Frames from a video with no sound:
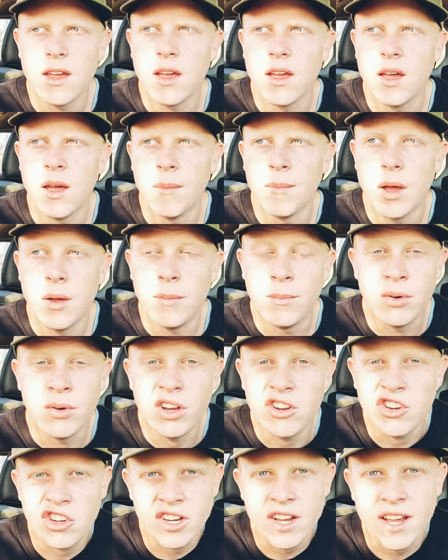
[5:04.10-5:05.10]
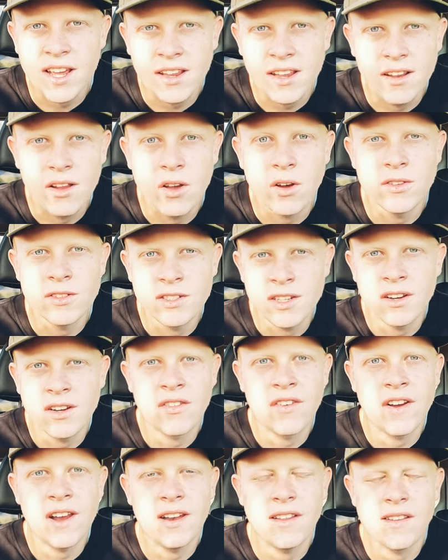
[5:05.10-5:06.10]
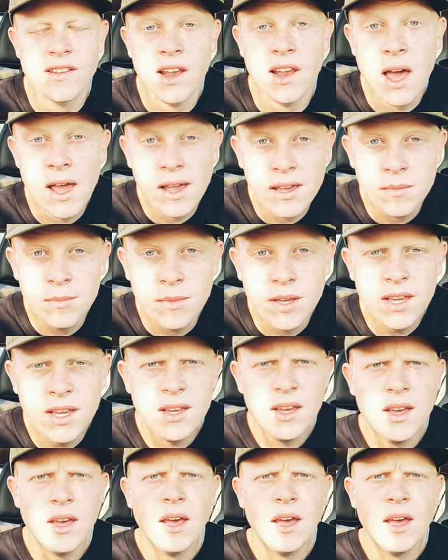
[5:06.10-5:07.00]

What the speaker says: appreciate content creators like me.